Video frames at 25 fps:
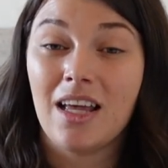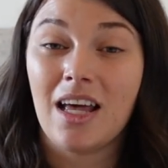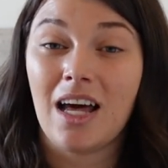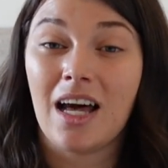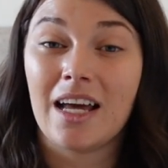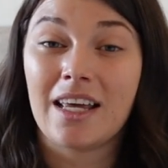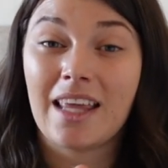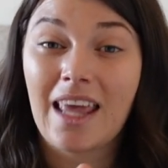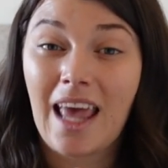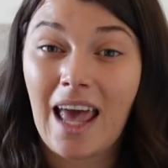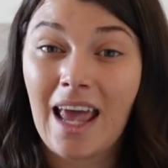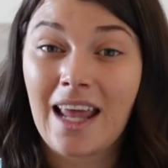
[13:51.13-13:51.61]

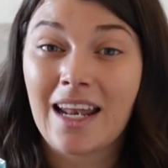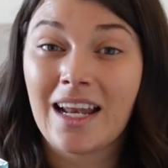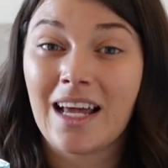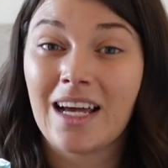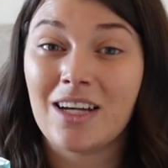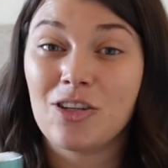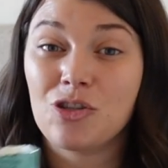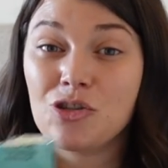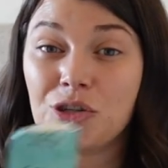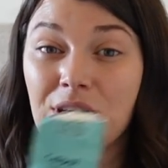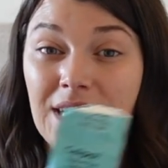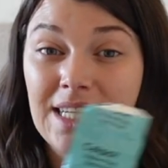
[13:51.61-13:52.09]
Again,
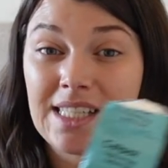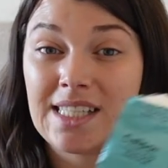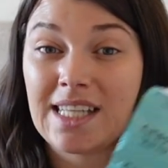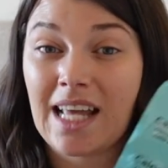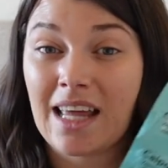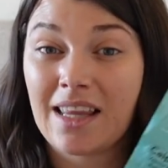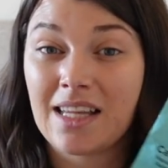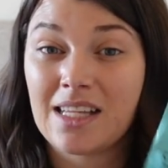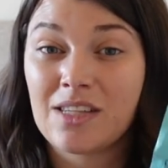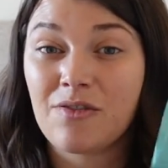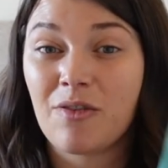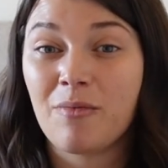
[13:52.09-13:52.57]
I try to
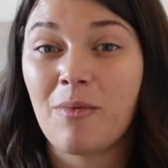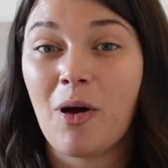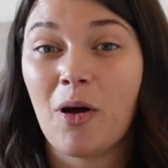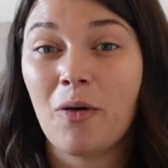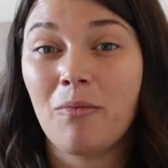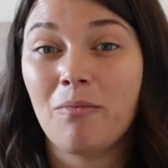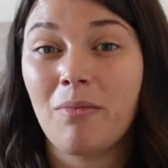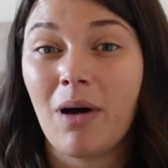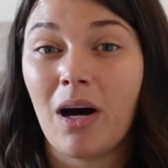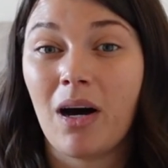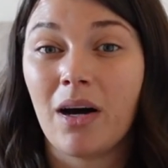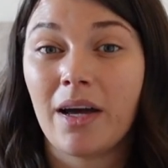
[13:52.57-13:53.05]
get these from
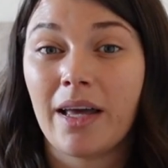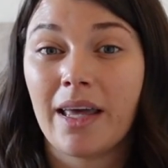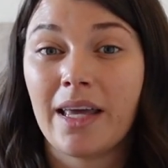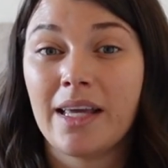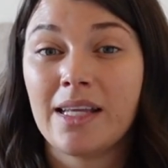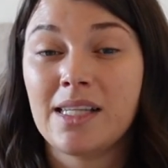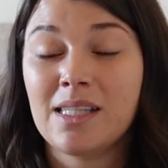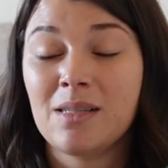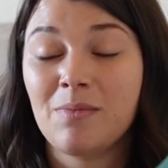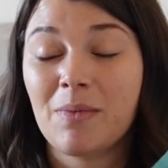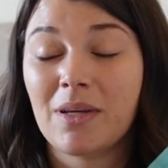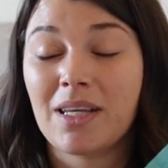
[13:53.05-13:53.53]
Home
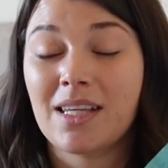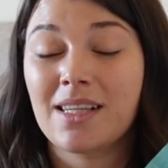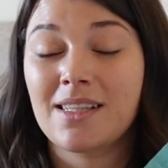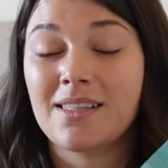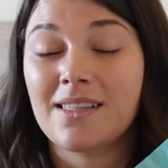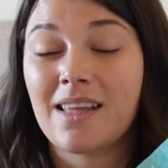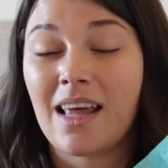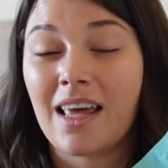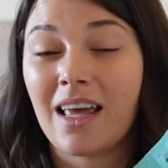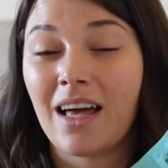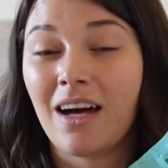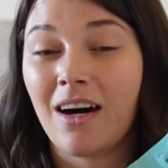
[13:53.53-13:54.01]
Bargains because
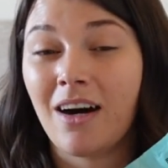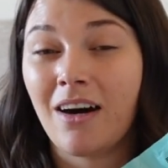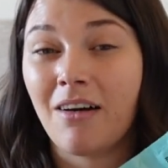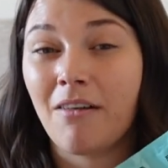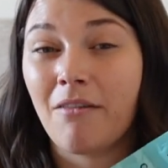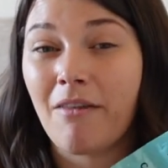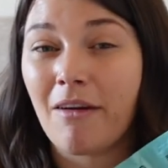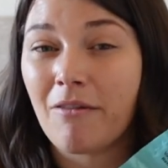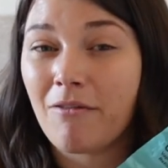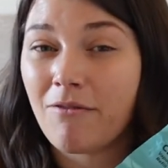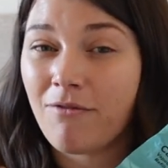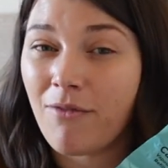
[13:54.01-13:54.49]
they are
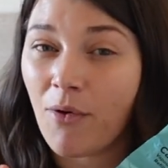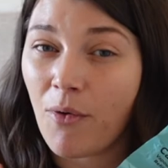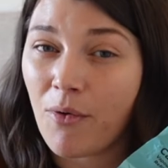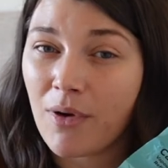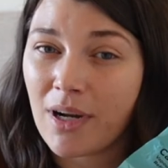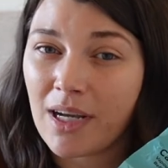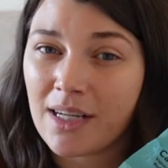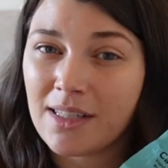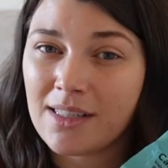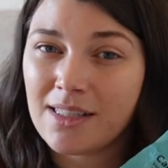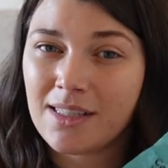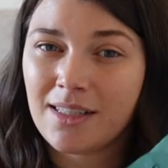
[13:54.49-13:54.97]
around
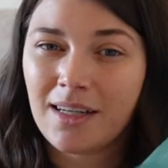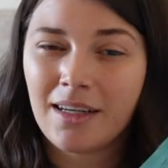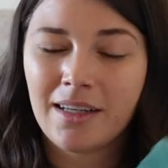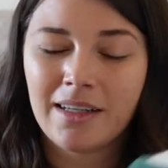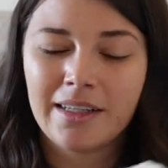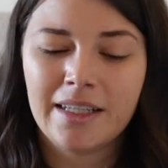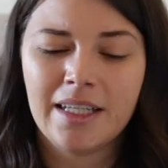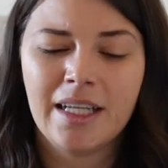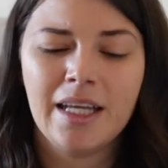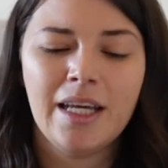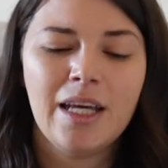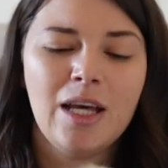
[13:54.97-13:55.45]

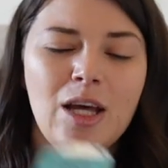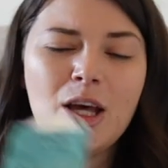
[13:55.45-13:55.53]
$4.99,